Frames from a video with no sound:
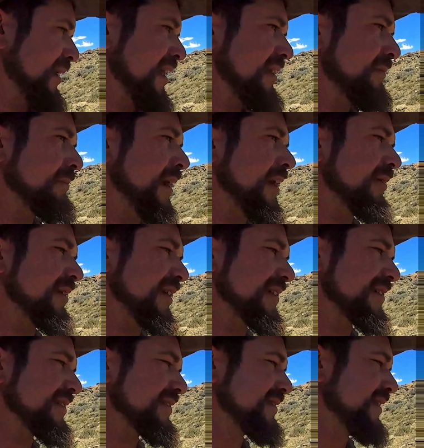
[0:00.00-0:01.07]
made it
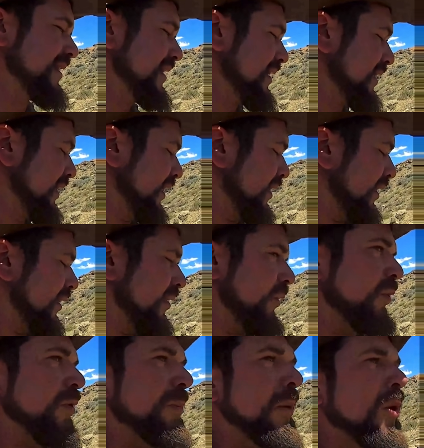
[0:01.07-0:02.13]
perilous?
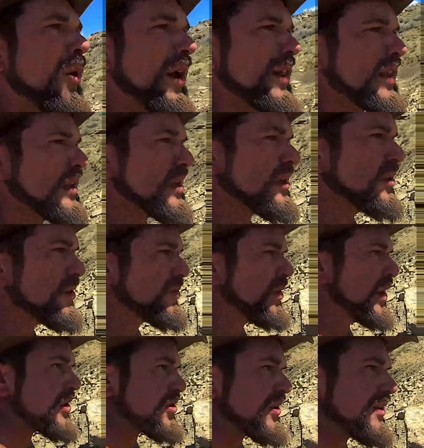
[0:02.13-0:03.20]
Ooh, boy, that's a good
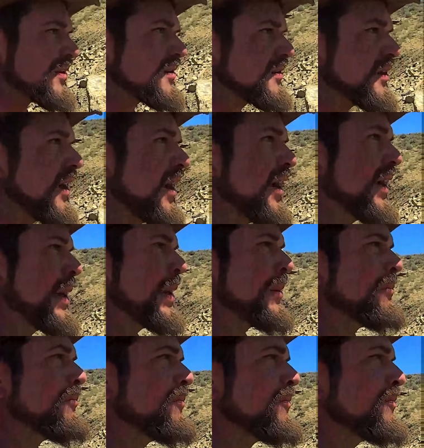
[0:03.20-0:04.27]
question.
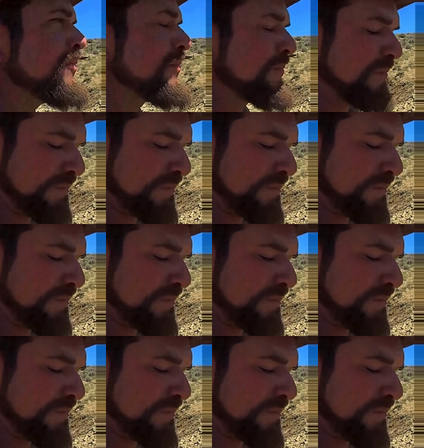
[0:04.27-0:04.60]
Um,